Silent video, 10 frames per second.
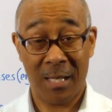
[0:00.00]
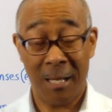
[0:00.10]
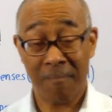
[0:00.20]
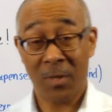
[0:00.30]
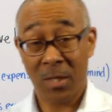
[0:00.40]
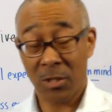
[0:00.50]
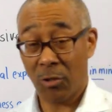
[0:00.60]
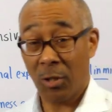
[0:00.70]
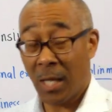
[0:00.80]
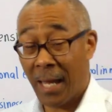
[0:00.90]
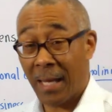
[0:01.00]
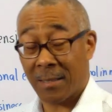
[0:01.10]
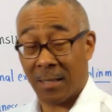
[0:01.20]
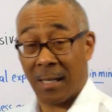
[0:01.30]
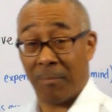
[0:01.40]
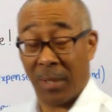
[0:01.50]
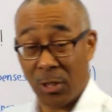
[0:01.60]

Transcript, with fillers: Okay, so you can't uh,